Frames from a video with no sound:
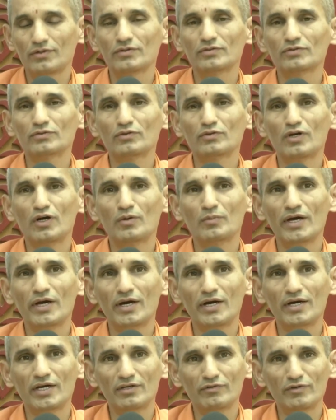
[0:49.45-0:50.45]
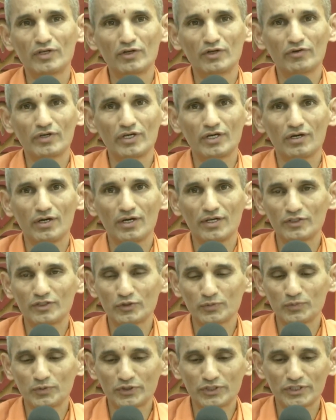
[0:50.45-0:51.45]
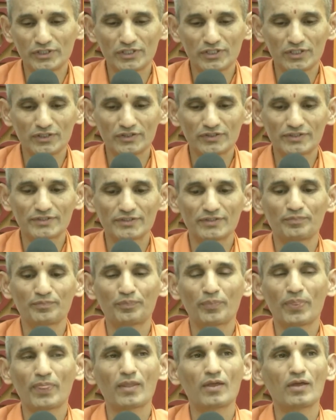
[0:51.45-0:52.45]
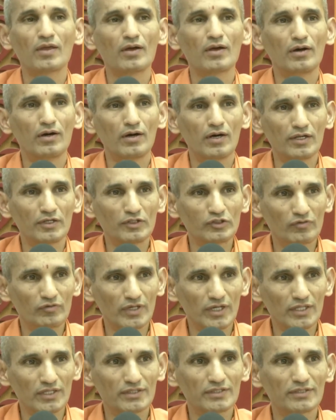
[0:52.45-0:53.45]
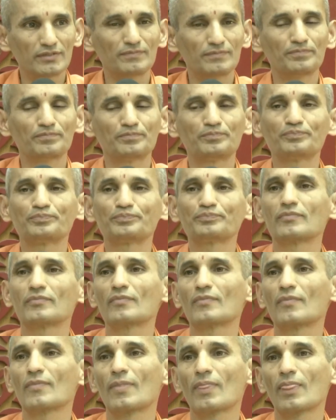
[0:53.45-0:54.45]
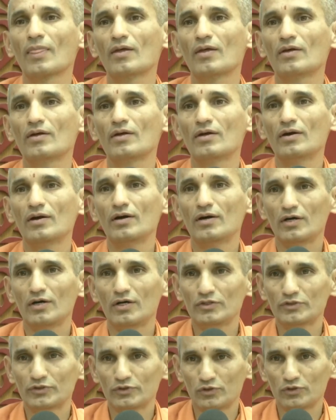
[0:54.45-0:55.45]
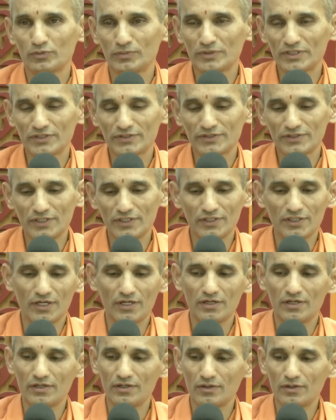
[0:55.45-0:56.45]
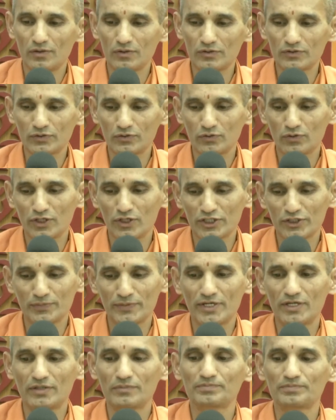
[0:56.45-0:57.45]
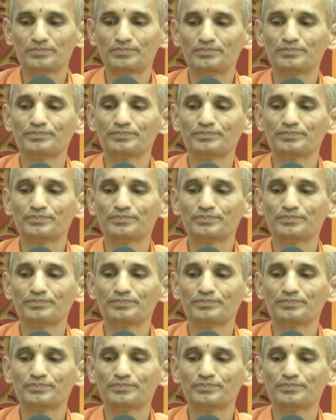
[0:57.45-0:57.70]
So Rama had given away all his possessions, all his wealth, and also Mother Sita, also Lakshmana.